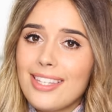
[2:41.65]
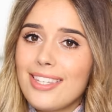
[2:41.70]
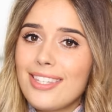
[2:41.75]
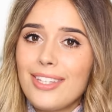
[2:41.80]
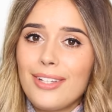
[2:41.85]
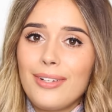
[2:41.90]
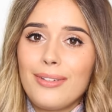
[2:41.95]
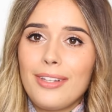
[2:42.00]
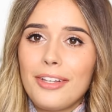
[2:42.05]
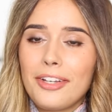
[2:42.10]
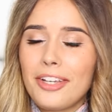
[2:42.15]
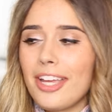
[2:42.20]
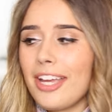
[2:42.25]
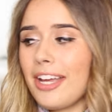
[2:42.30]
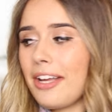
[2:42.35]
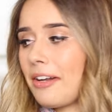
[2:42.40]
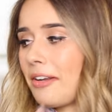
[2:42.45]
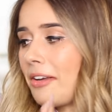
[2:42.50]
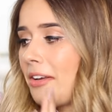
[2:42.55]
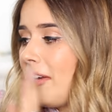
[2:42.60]
It's still
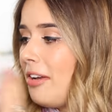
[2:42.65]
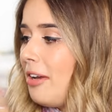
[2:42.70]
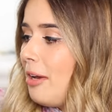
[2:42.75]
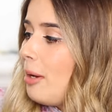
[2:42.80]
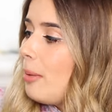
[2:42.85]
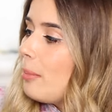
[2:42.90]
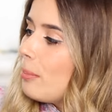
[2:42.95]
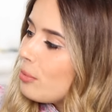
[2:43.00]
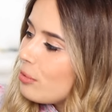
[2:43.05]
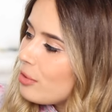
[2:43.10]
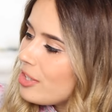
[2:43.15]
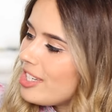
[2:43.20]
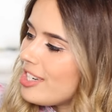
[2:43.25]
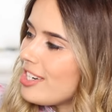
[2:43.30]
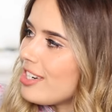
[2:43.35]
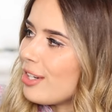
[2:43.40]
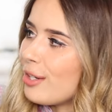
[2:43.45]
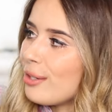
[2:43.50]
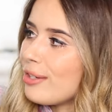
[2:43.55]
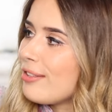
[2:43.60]
looking
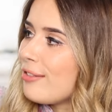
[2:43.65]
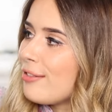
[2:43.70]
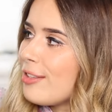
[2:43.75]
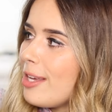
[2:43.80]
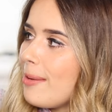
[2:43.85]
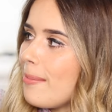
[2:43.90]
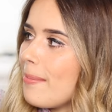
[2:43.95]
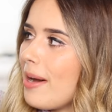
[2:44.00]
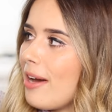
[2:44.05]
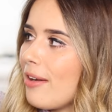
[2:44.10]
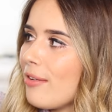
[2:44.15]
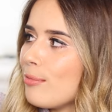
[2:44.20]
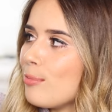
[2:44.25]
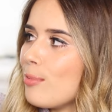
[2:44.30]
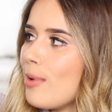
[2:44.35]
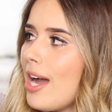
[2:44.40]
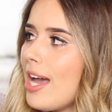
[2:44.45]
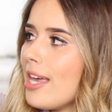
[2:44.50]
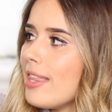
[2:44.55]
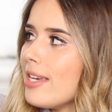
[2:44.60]
pretty good for the amount
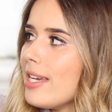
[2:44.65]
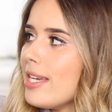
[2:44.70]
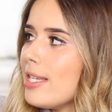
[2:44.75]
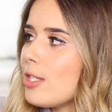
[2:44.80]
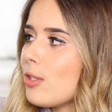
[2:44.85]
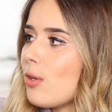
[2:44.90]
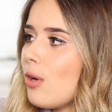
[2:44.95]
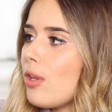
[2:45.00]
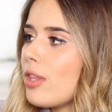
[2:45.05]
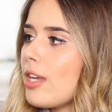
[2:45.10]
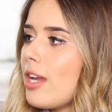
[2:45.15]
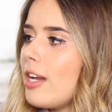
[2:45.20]
of wear that it's got.